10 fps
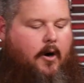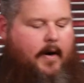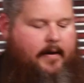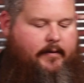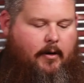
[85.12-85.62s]

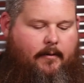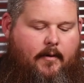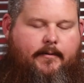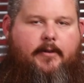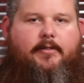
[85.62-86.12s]
All right, so
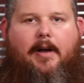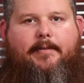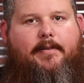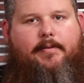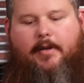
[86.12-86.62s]
first
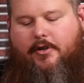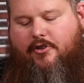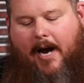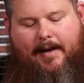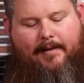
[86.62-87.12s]
off, it's, it's
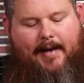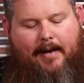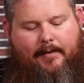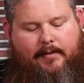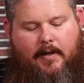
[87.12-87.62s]
shiny
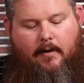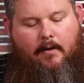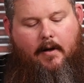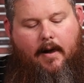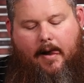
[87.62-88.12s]
stainless
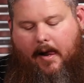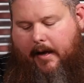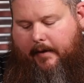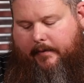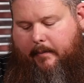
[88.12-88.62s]
steel.
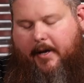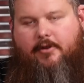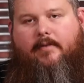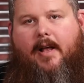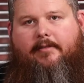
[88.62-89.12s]
It's a
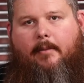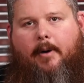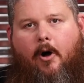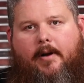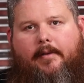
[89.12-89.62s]
bunch of nice
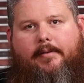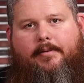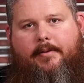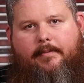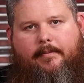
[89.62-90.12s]

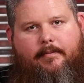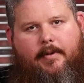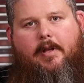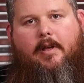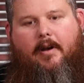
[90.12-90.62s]
components,
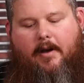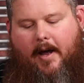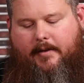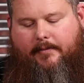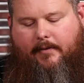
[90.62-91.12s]

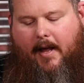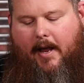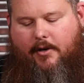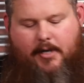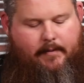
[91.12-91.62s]
nice flange,